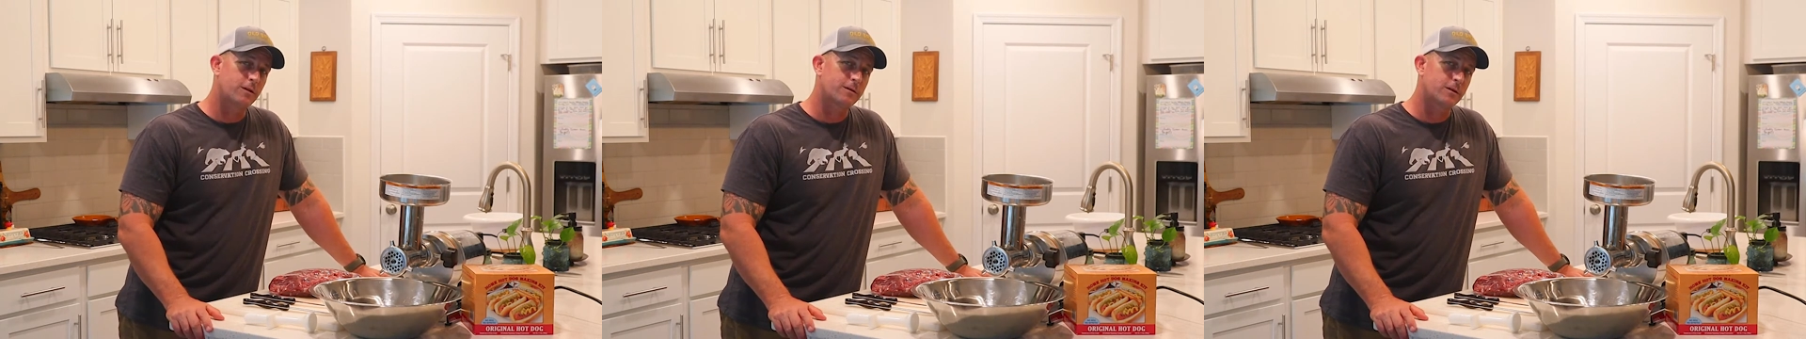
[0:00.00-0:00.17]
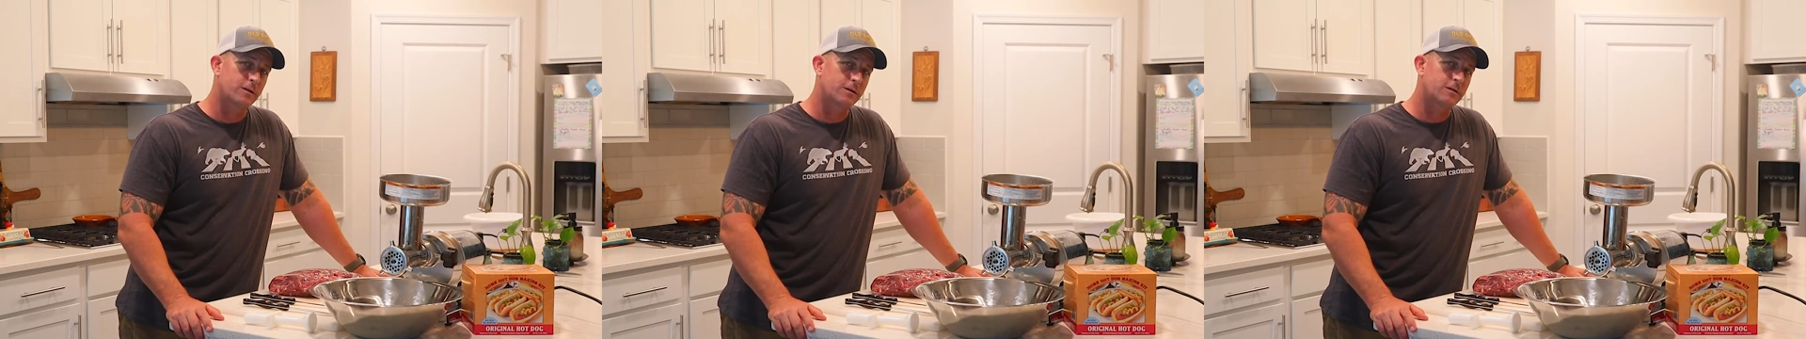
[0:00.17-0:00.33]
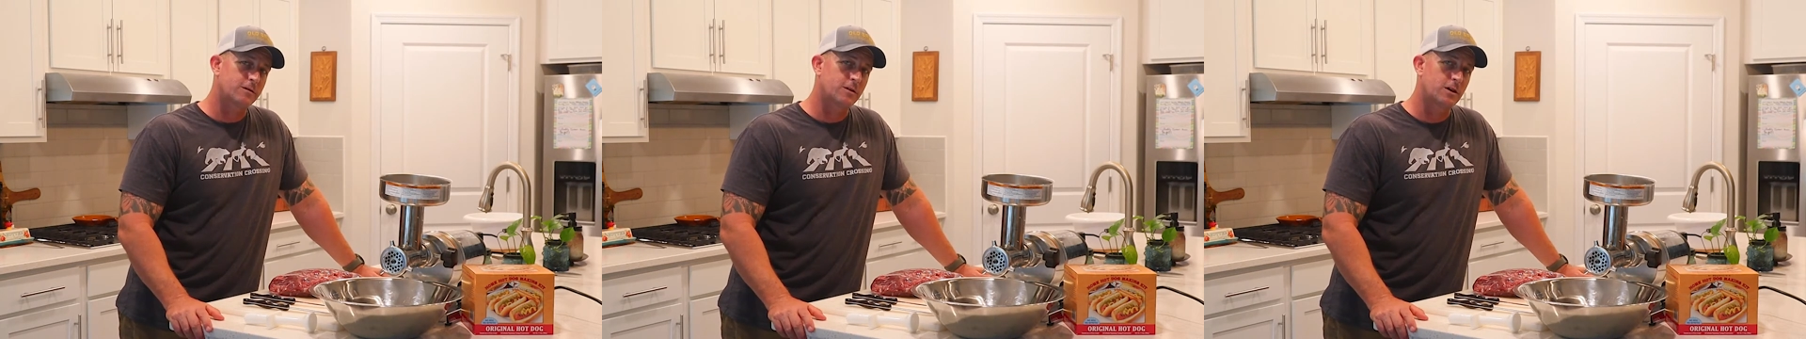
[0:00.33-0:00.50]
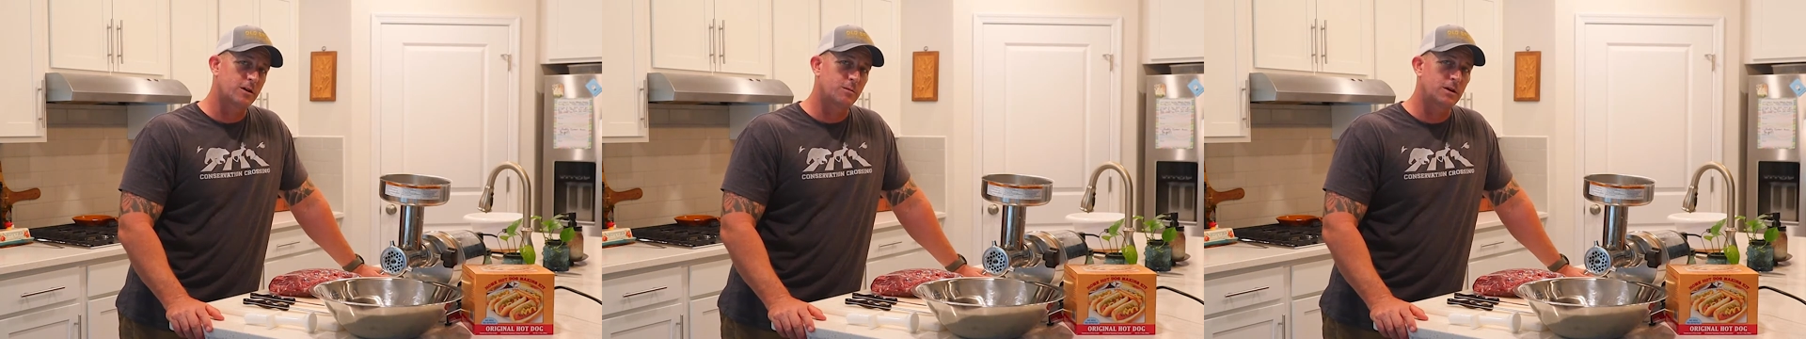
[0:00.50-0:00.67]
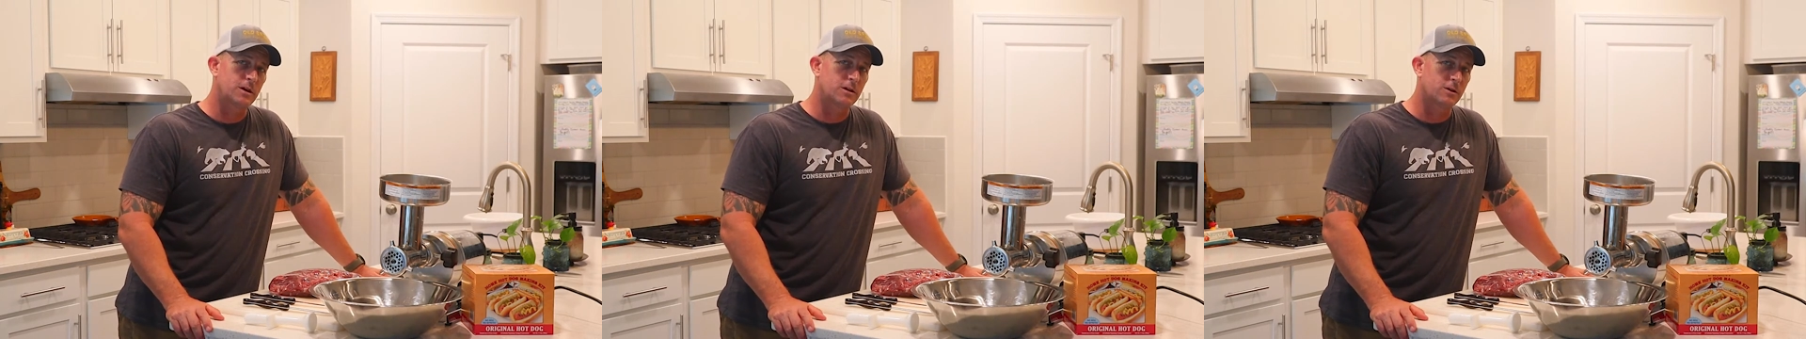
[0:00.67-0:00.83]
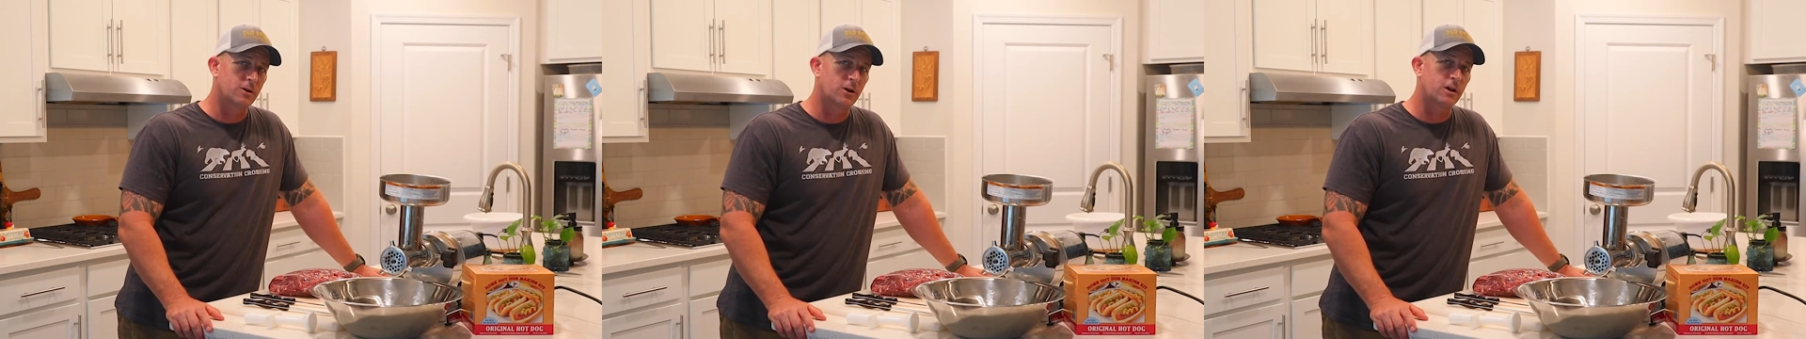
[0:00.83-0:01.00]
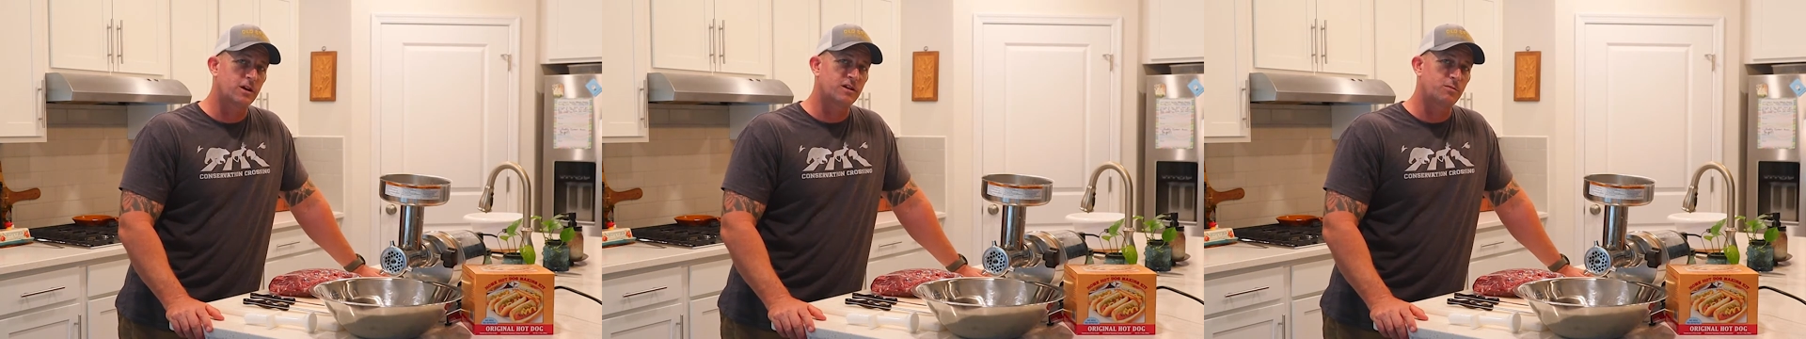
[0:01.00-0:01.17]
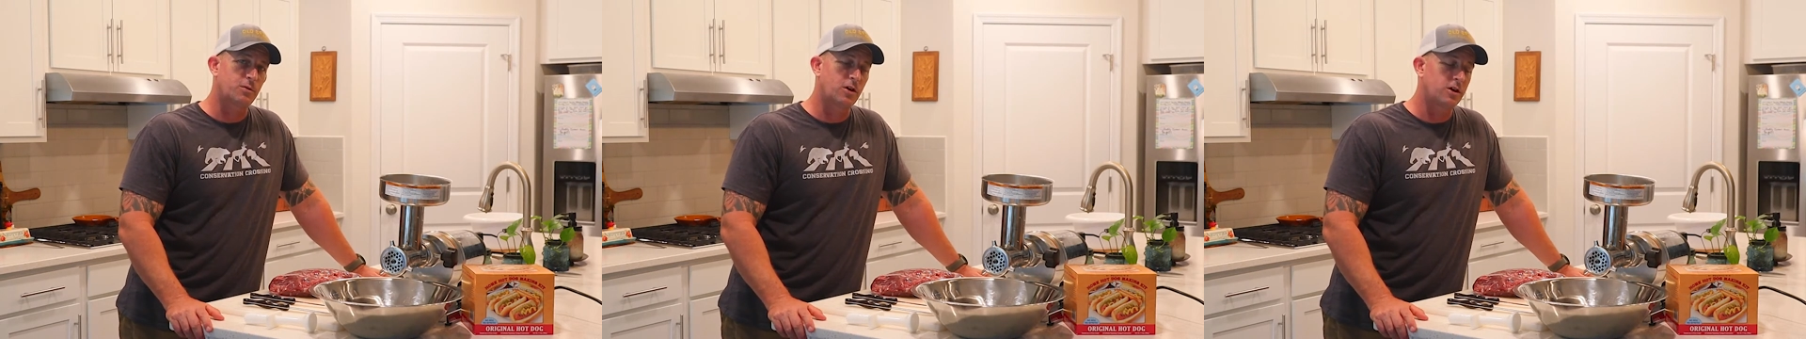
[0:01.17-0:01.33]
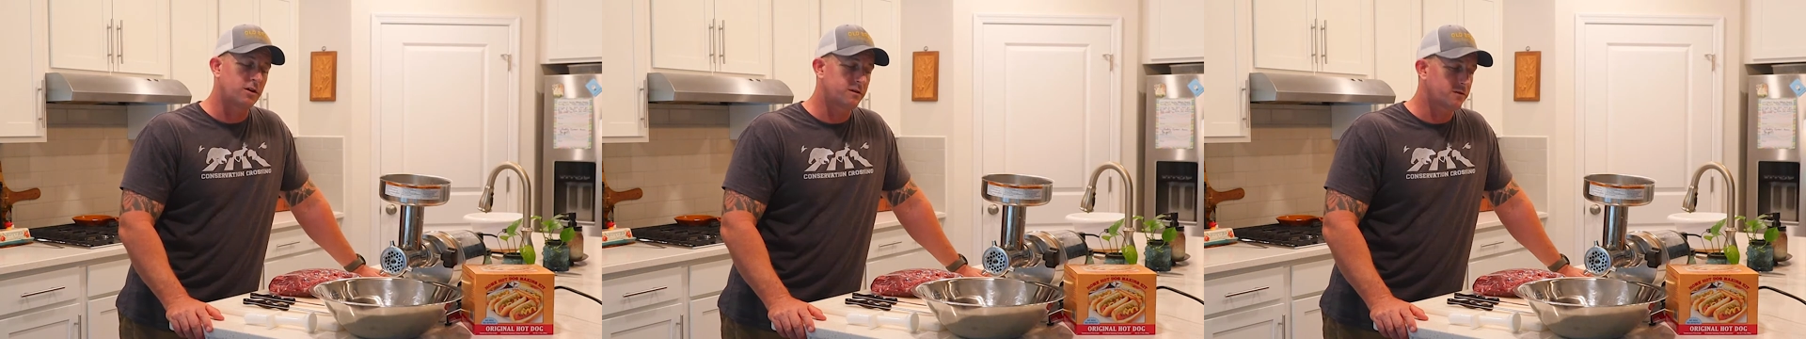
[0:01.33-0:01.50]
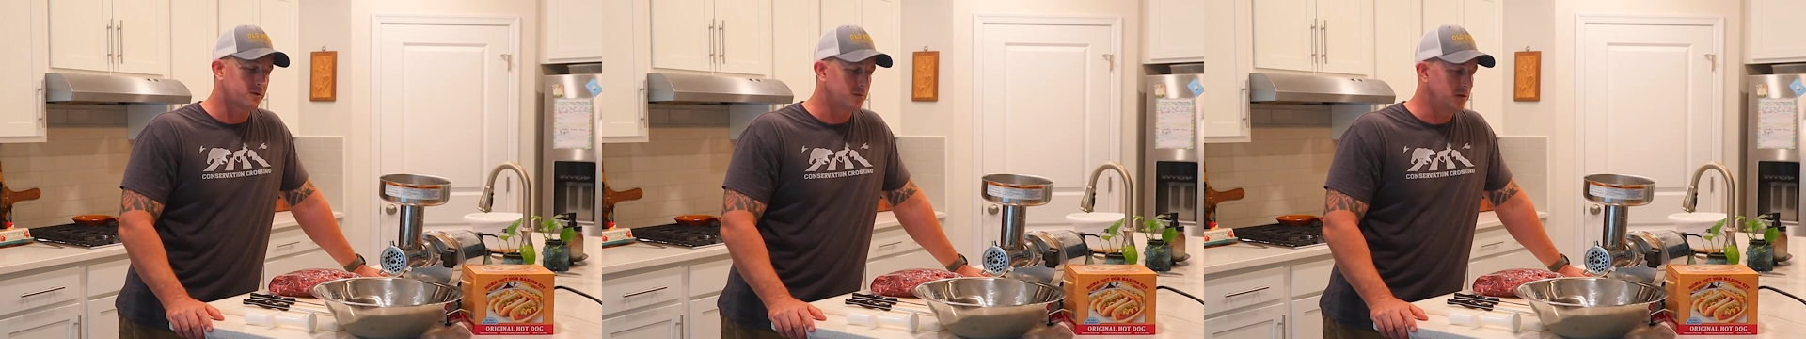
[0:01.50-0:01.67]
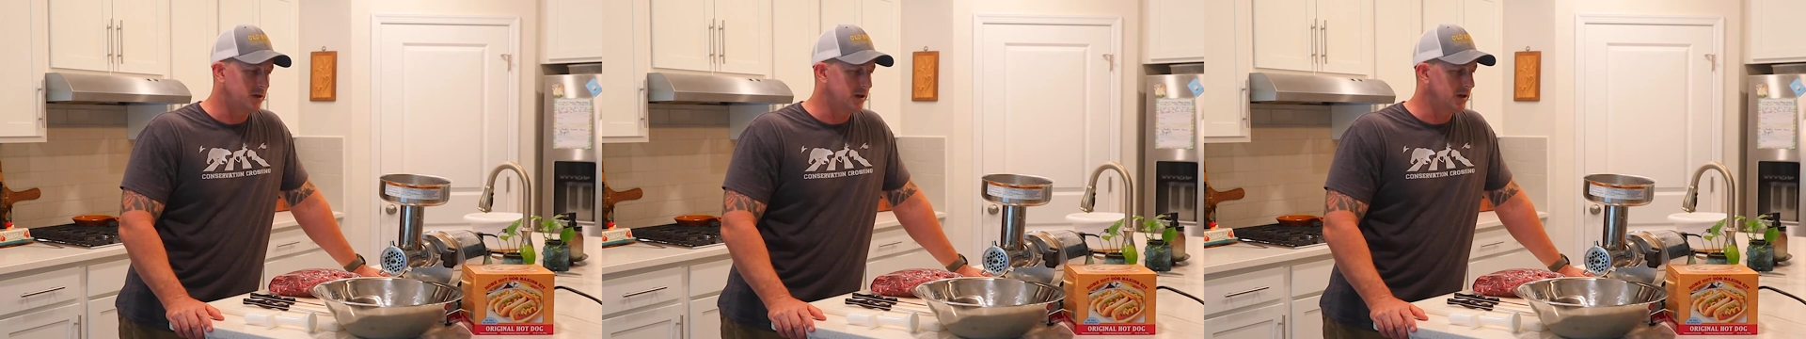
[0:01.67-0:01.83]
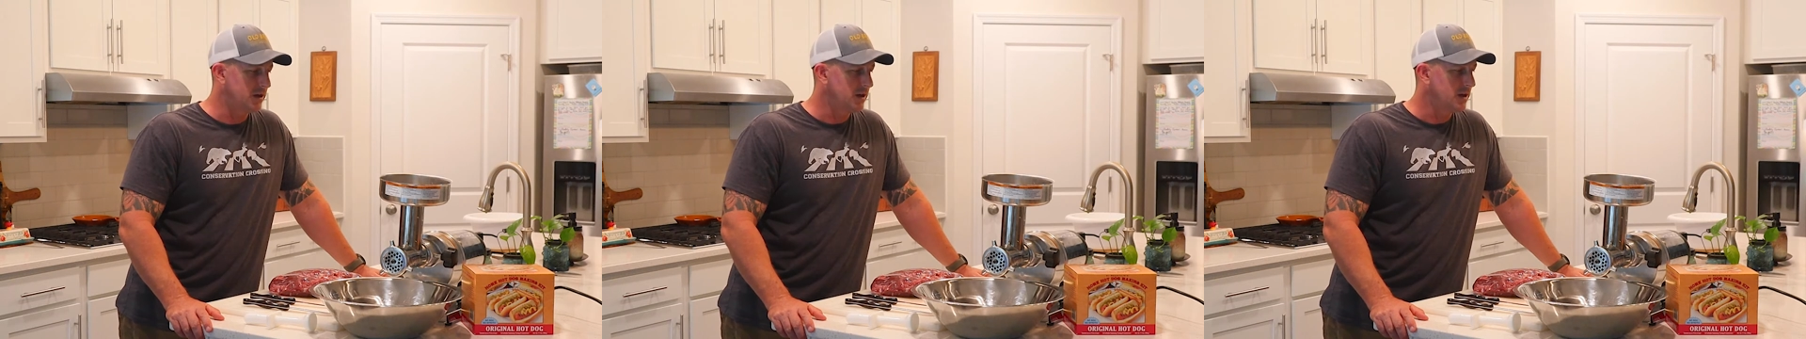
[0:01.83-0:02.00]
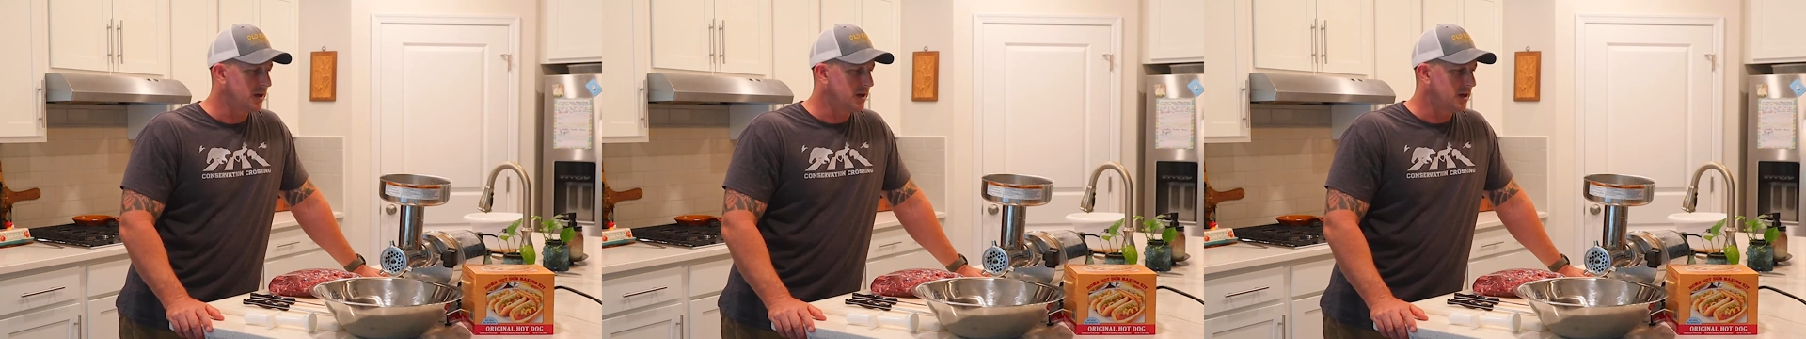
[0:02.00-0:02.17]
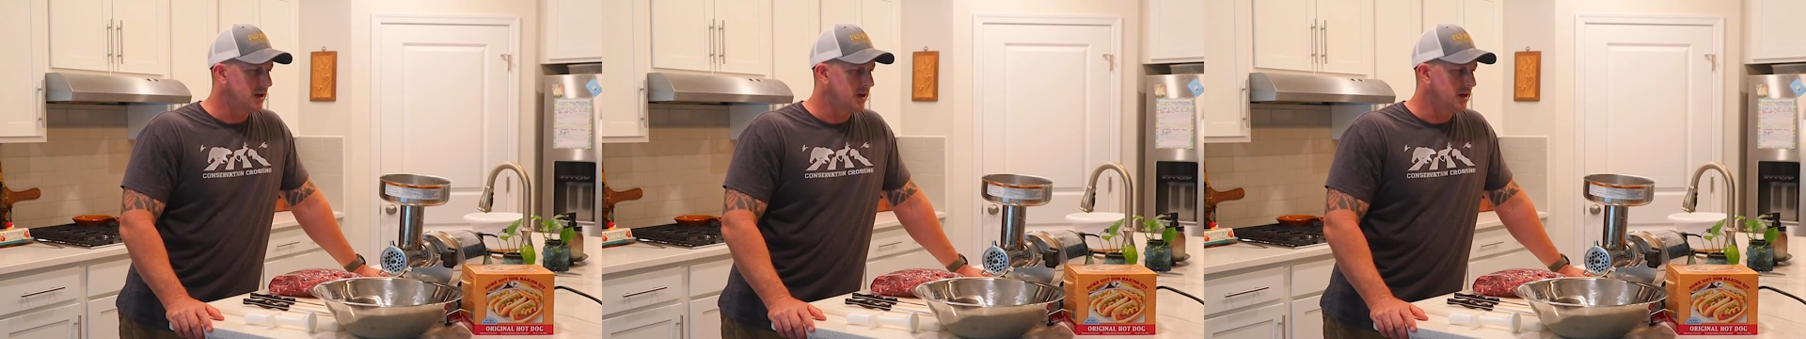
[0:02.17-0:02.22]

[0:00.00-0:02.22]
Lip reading: so this is going to be a learning experience for me,